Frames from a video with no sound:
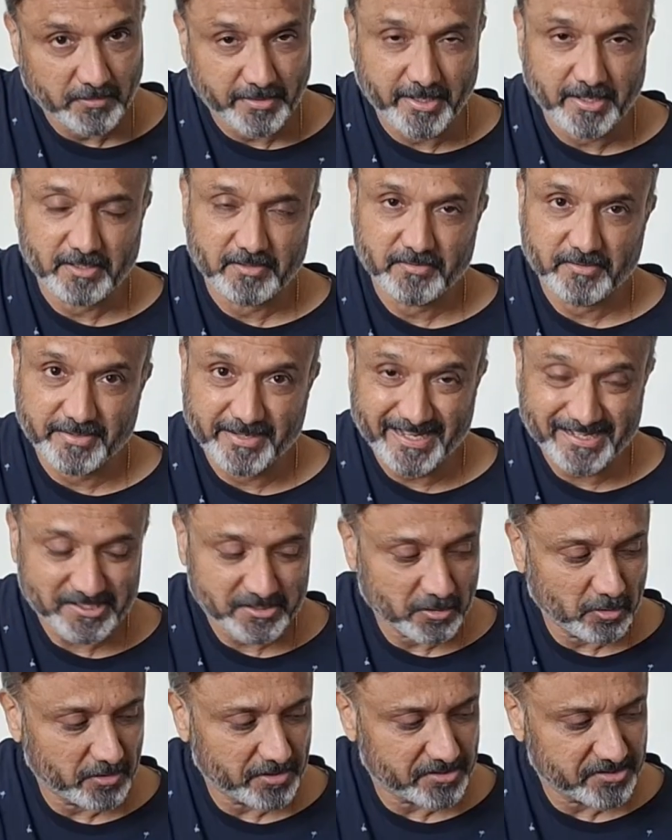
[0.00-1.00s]
Okay, the
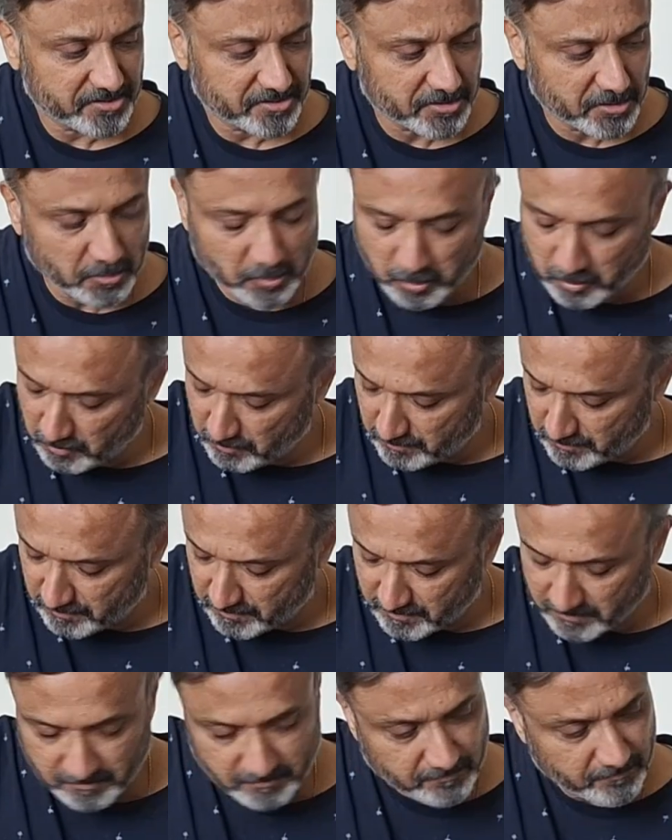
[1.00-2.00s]
next note is 2
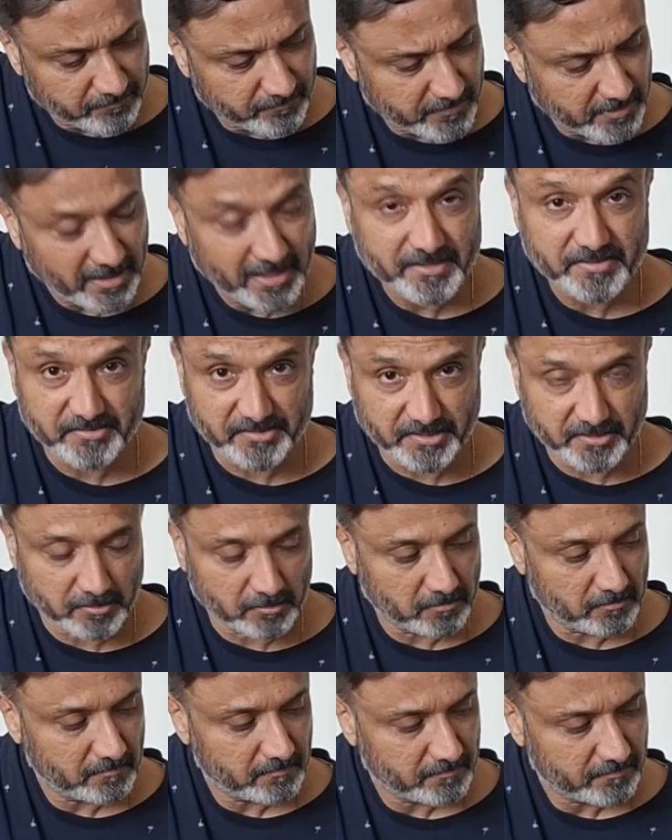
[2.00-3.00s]
and
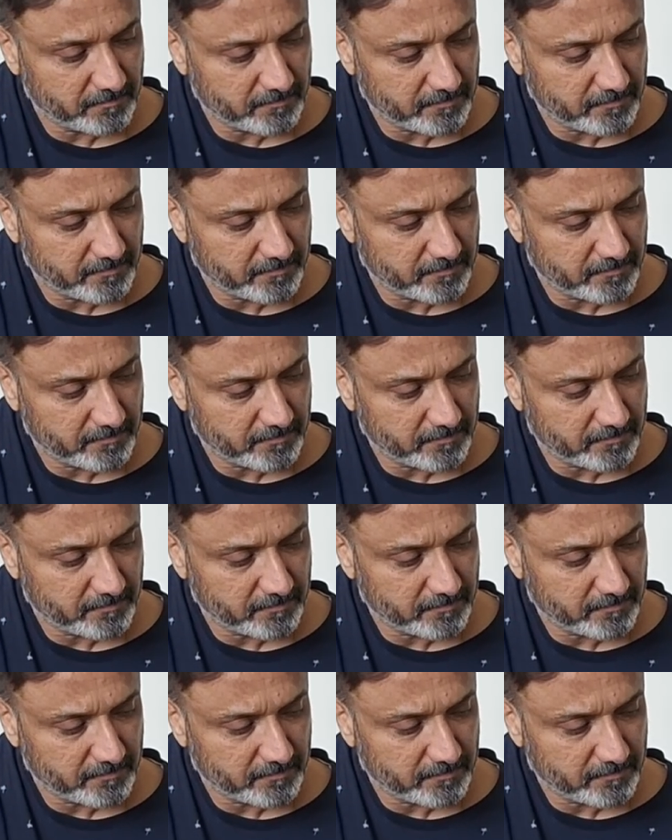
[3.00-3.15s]
0.